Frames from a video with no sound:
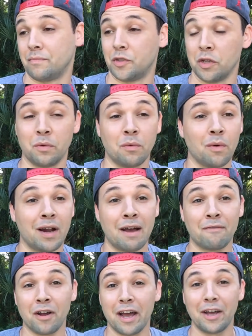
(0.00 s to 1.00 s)
doing
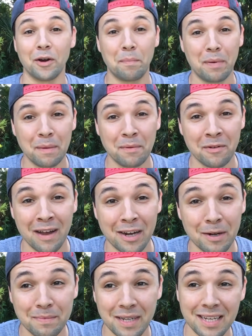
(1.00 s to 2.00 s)
whatever ALPB
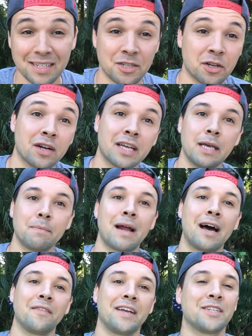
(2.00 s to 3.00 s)
Roundup does. So you're going to keep an
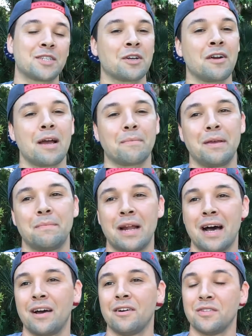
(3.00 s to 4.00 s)
eye on the Instagram, keep an
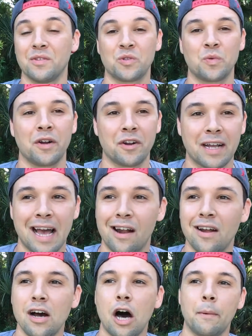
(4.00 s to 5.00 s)
eye on the Twitter account.
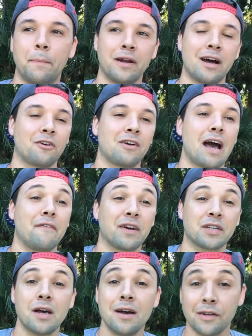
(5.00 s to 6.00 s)
I'll be putting out
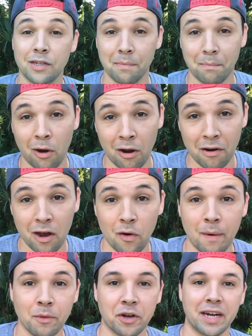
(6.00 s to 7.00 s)
graphics tomorrow.
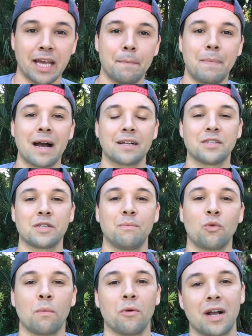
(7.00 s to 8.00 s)
I'm looking to get back to some
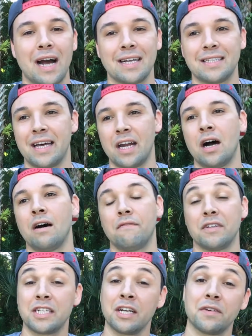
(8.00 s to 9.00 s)
normal content of
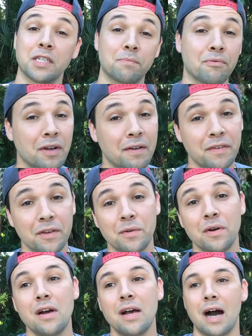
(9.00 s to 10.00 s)
a series
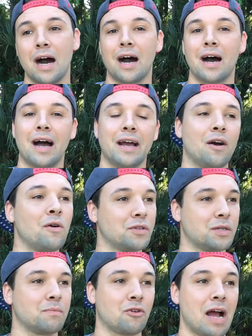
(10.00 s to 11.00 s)
preview. I owe
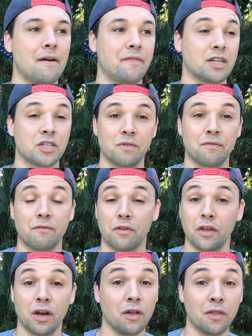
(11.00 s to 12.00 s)
some graphics for
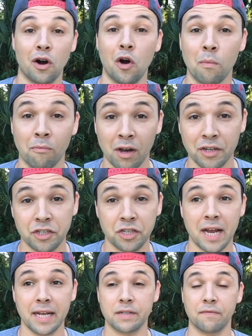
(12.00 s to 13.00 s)
the home run
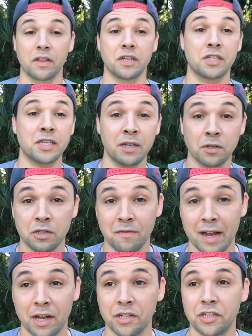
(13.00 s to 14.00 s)
chase, for the steals
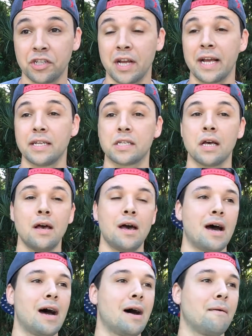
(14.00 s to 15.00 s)
record chase,
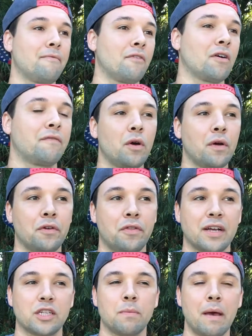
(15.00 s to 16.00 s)
for a other
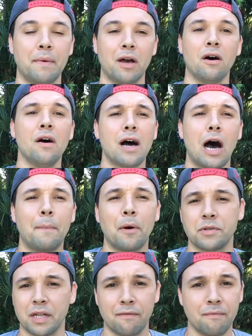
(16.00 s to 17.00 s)
things. So maybe I'll
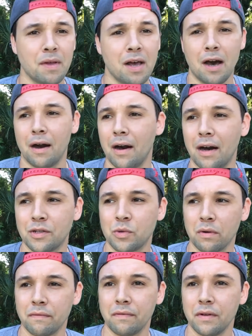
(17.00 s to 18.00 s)
post like a
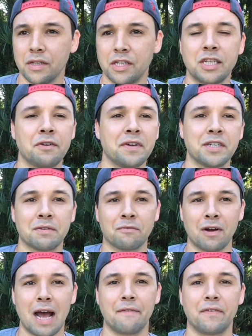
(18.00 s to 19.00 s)
sort of series of
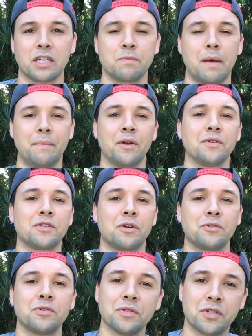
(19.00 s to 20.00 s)
graphics maybe on
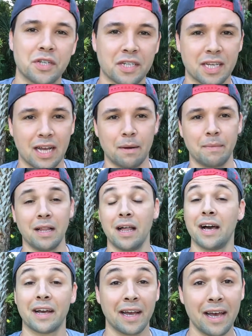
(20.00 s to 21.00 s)
socials just to kind of be
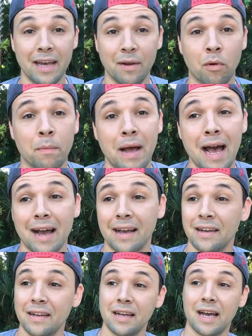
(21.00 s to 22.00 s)
like, hey, we're back
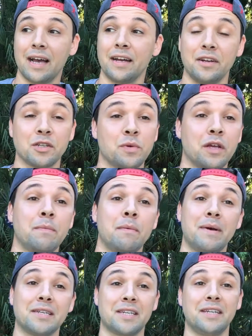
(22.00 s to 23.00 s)
and here's what you've been
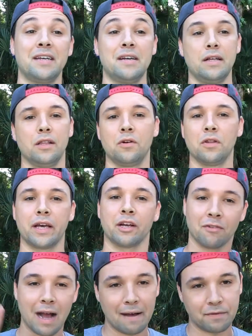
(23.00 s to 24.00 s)
missing. Little like
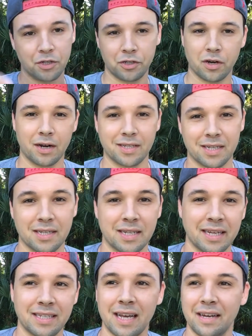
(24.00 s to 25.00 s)
graphs and charts, because
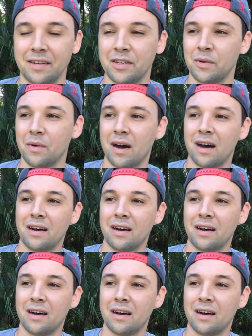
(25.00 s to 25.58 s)
they tend to